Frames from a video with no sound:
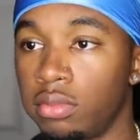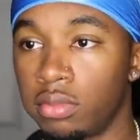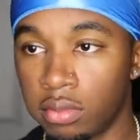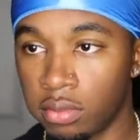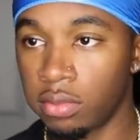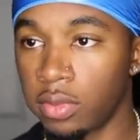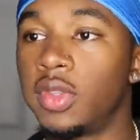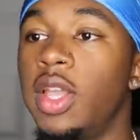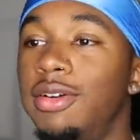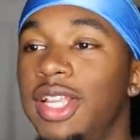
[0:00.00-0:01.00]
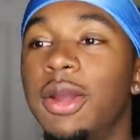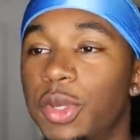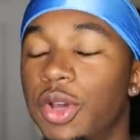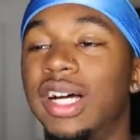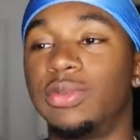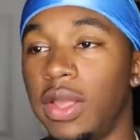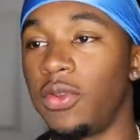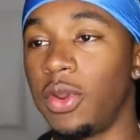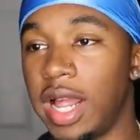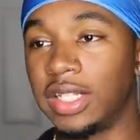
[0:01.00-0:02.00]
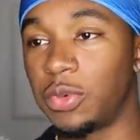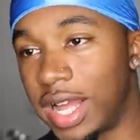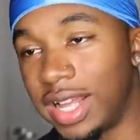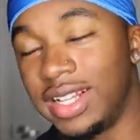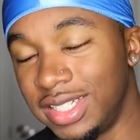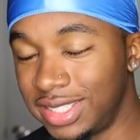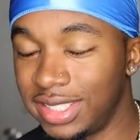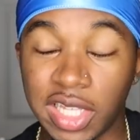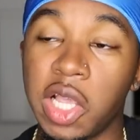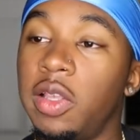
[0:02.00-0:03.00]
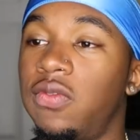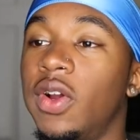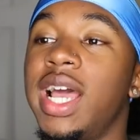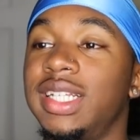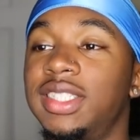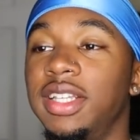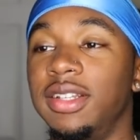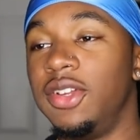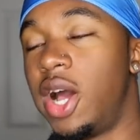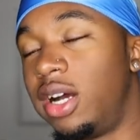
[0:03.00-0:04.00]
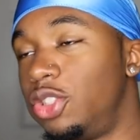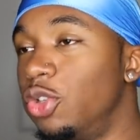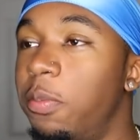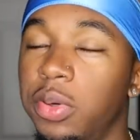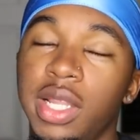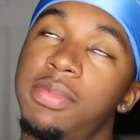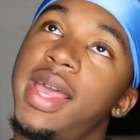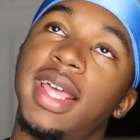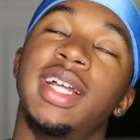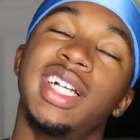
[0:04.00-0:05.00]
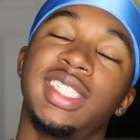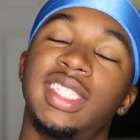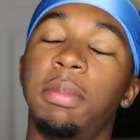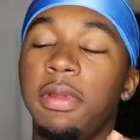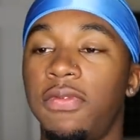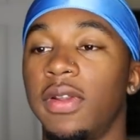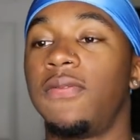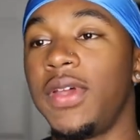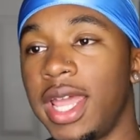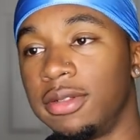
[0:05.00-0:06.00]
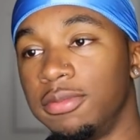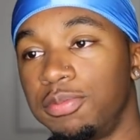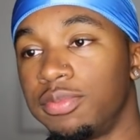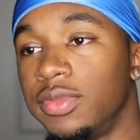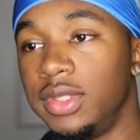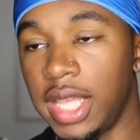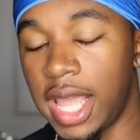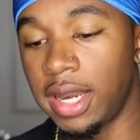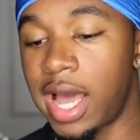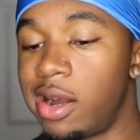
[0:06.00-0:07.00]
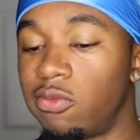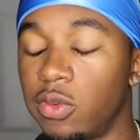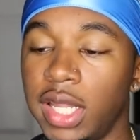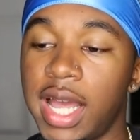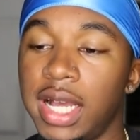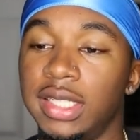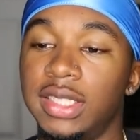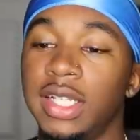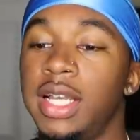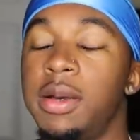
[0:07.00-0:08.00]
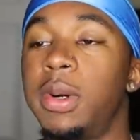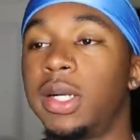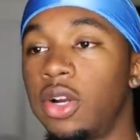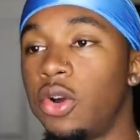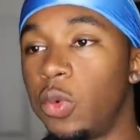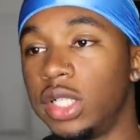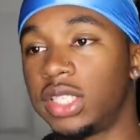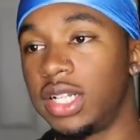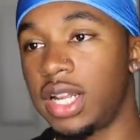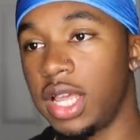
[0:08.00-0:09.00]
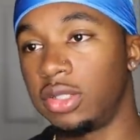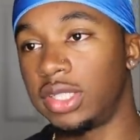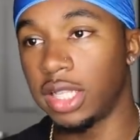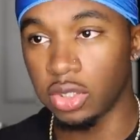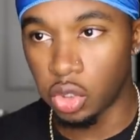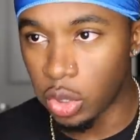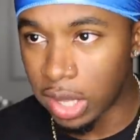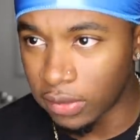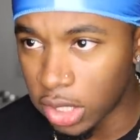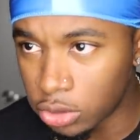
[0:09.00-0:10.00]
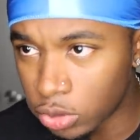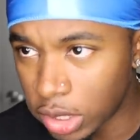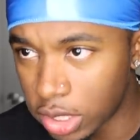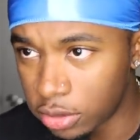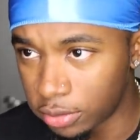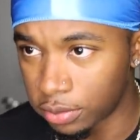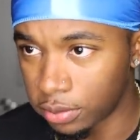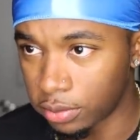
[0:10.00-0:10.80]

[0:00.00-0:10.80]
Why? Oh, there we go. I was waiting for you to ask why. Thank you for asking. You know, I'm doing pretty bad simply for the fact that I realized my girl wears her nail. Like, do you have nails right now?